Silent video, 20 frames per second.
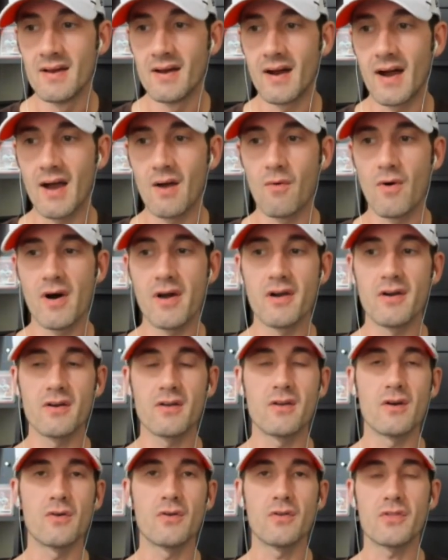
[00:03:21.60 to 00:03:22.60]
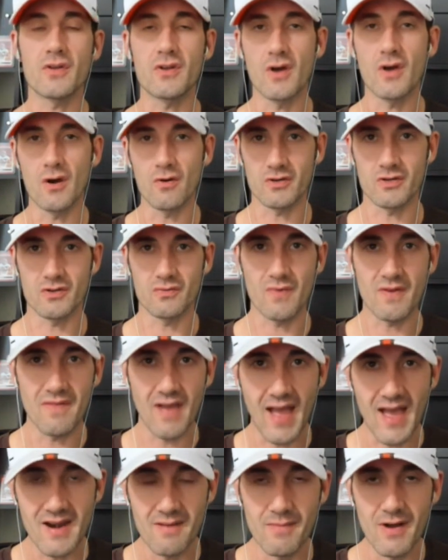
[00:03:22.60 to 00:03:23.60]
I wanted to go to the coach. We've
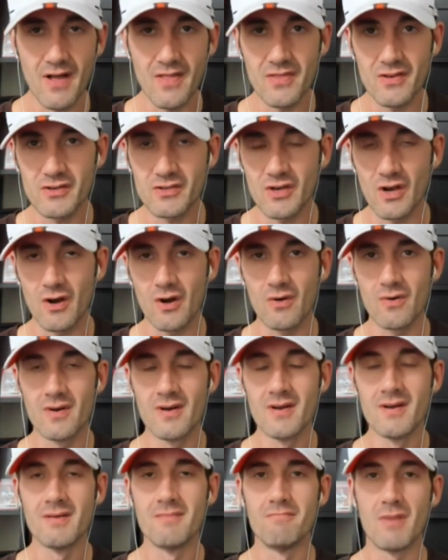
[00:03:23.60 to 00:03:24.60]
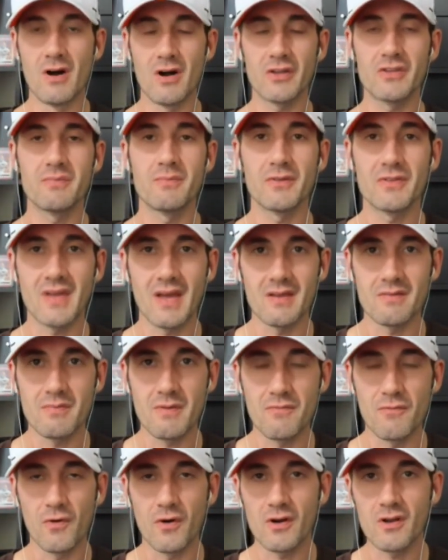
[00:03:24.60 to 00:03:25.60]
had him on the show multiple times
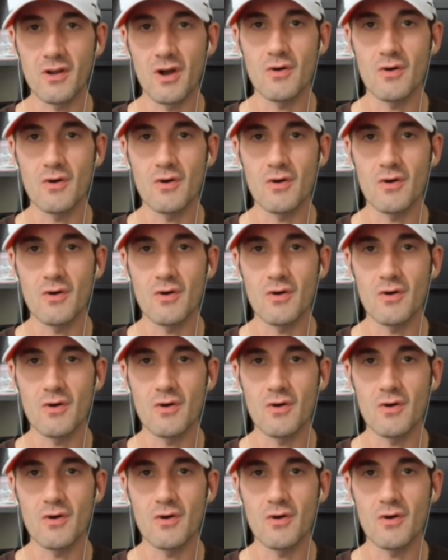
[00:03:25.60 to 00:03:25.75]
before.